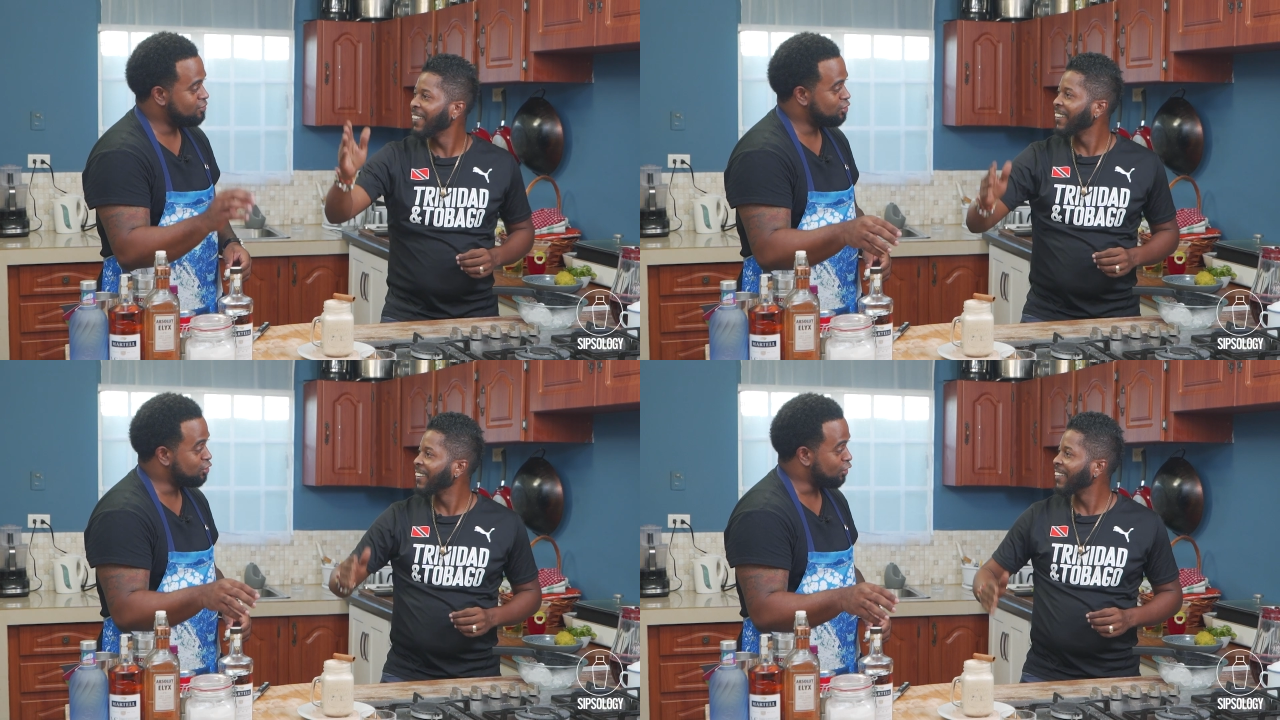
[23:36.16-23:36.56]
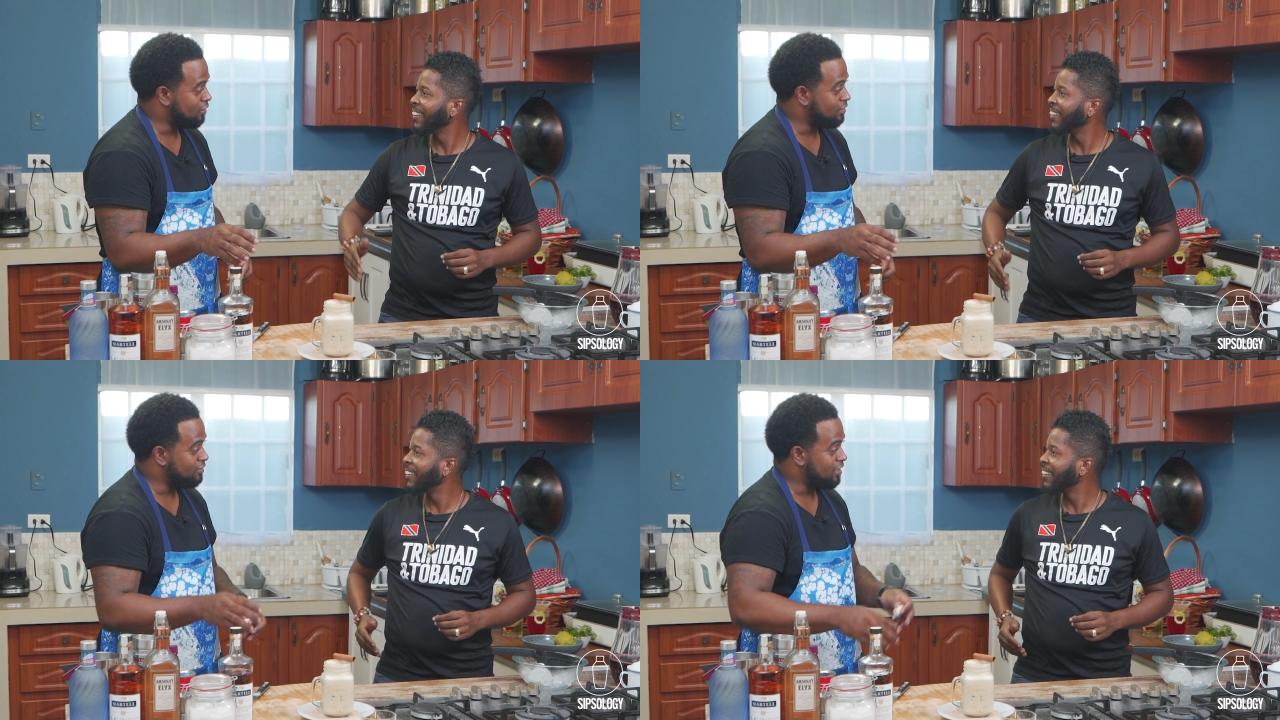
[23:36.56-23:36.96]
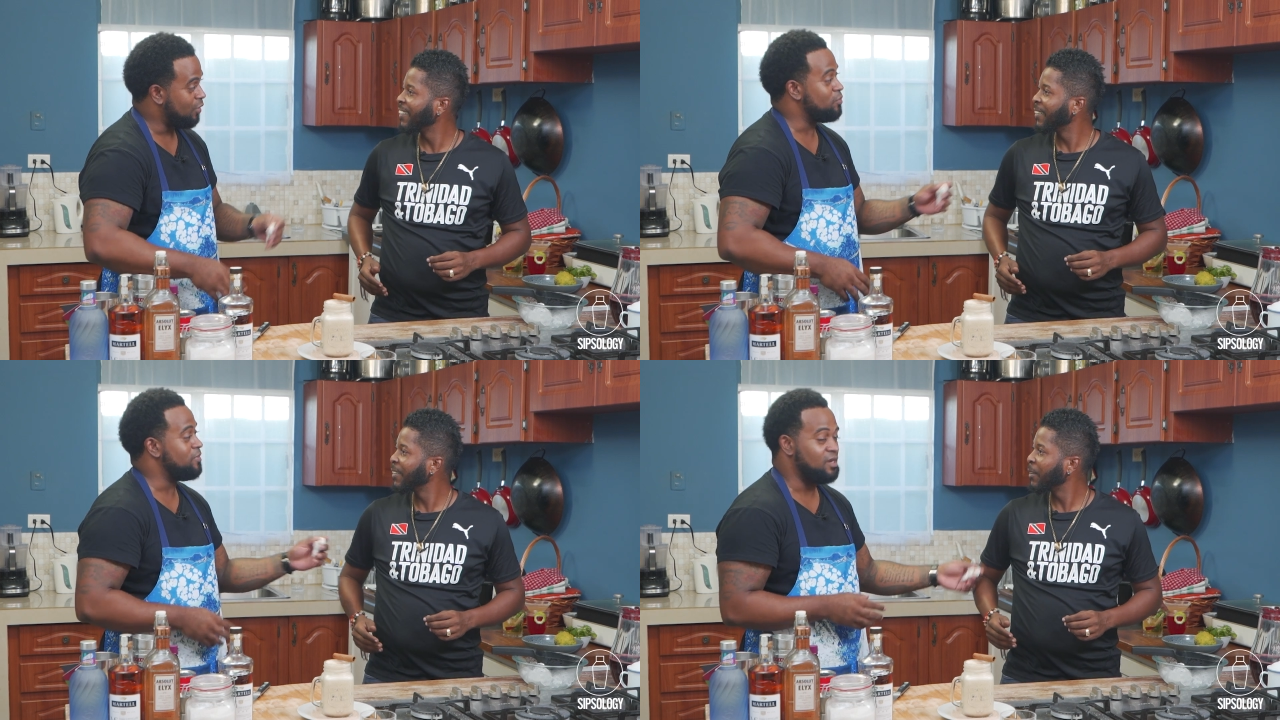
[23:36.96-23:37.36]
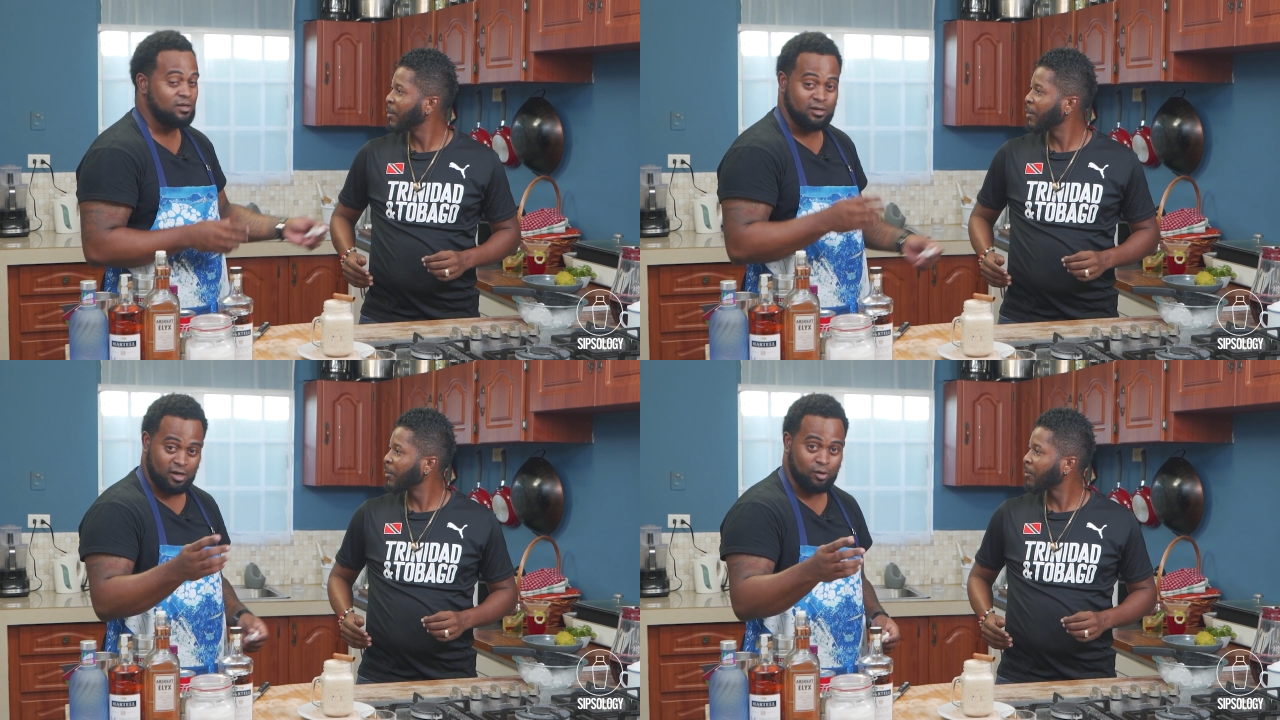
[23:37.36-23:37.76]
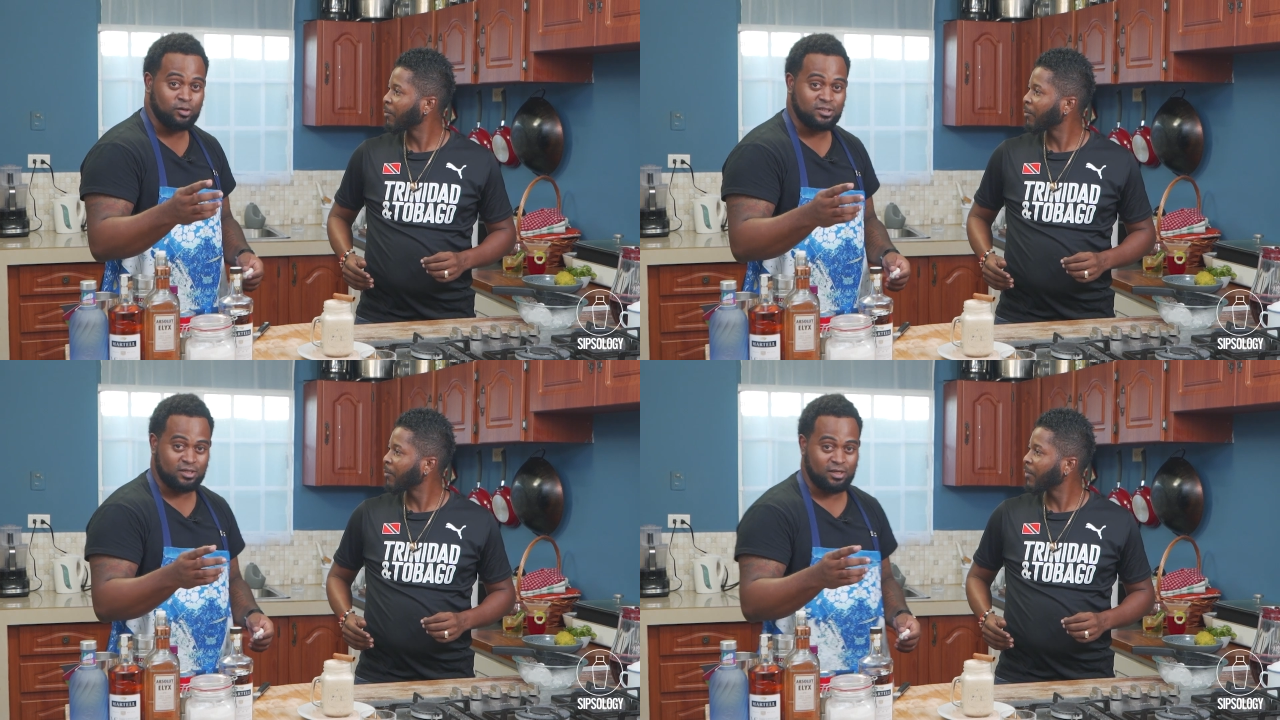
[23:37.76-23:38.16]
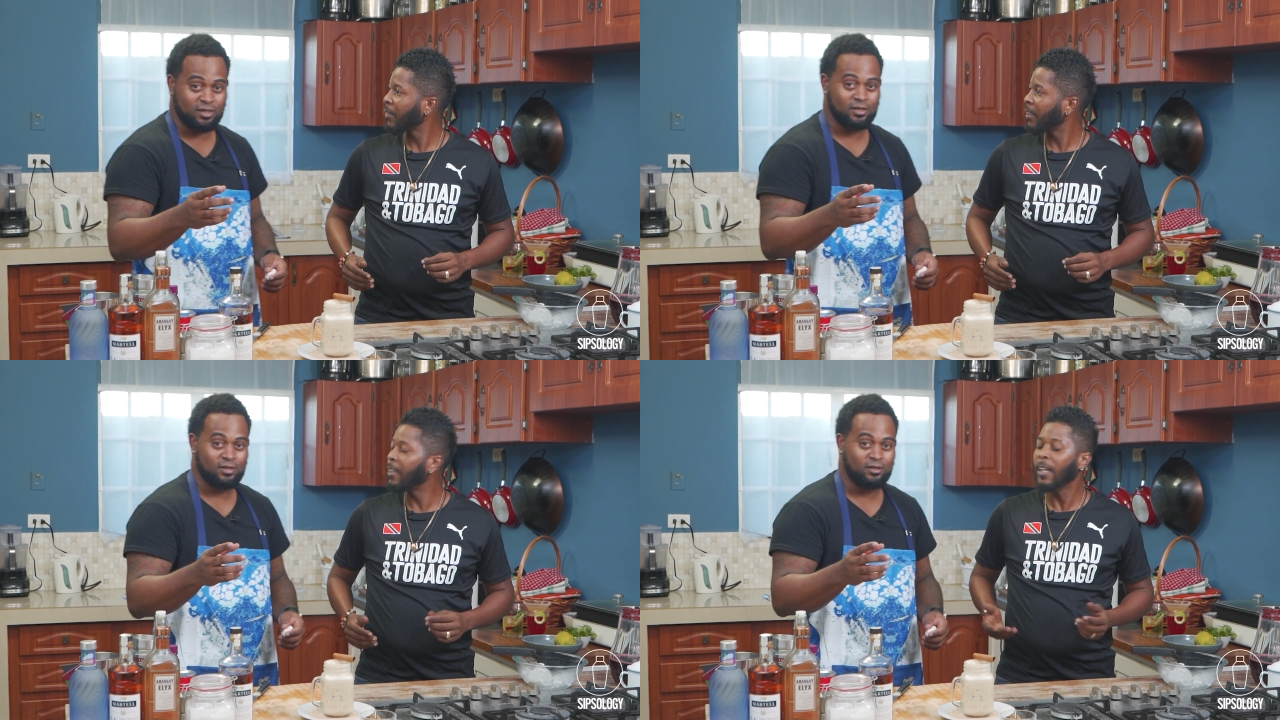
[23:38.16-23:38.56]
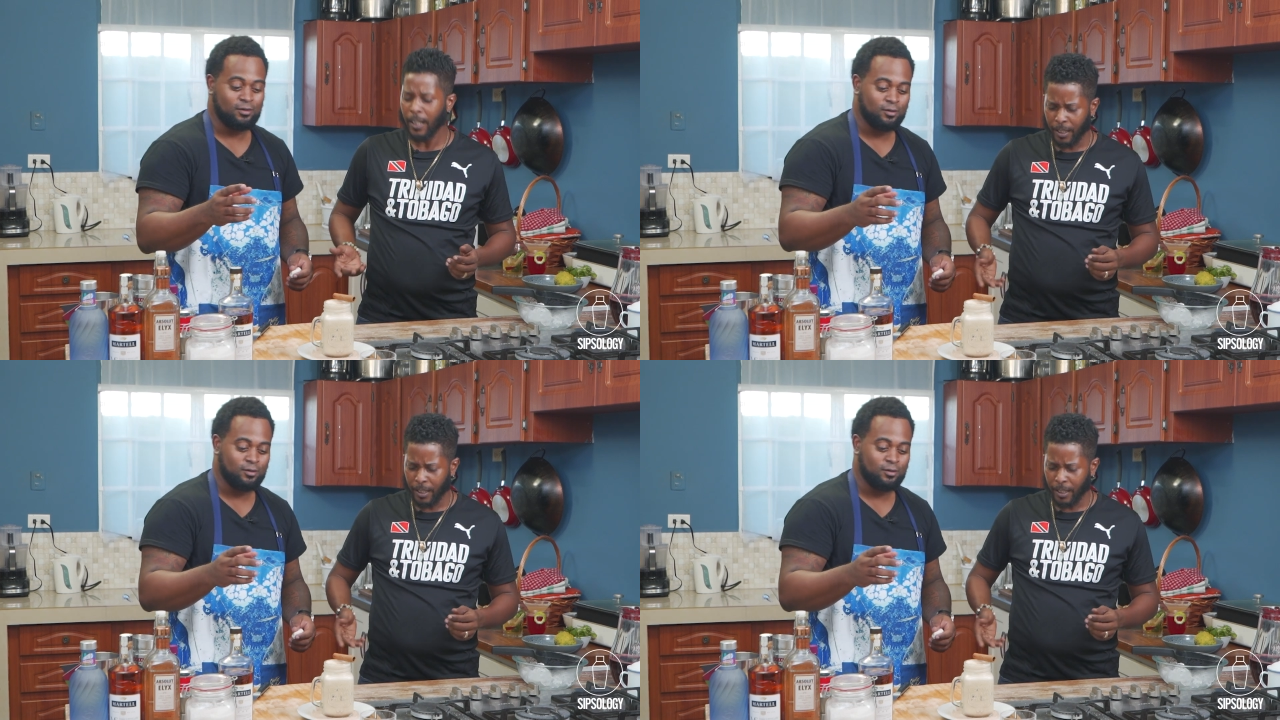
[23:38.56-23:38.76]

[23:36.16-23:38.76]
Speaker 1: sugar that we made earlier on today. Yeah,